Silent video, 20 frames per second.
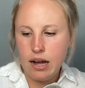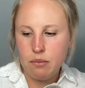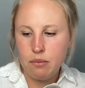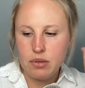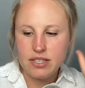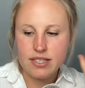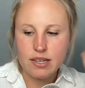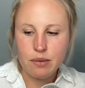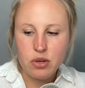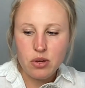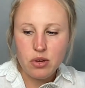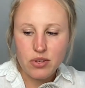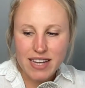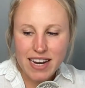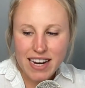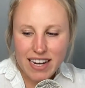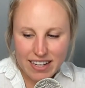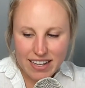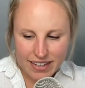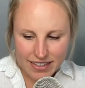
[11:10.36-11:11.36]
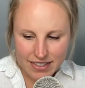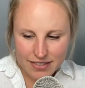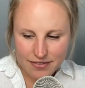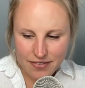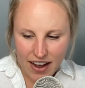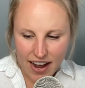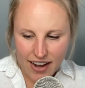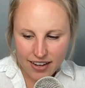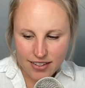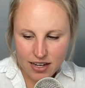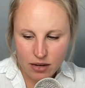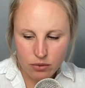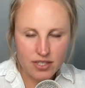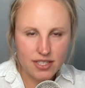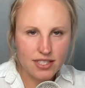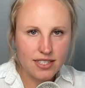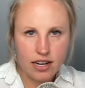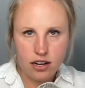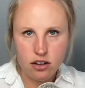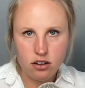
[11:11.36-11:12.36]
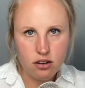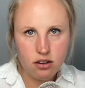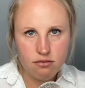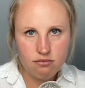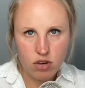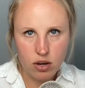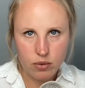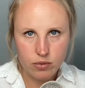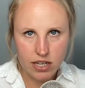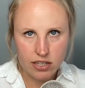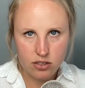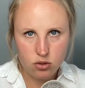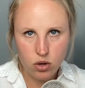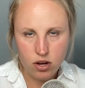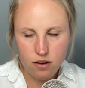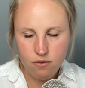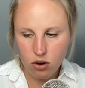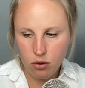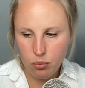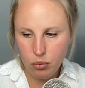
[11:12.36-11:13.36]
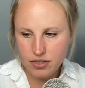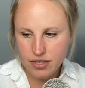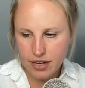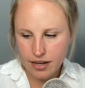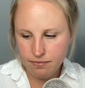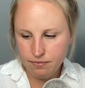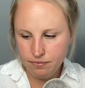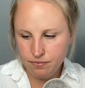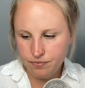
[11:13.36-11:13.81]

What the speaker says: Subcutaneous fat, I was standard. I was at 24%.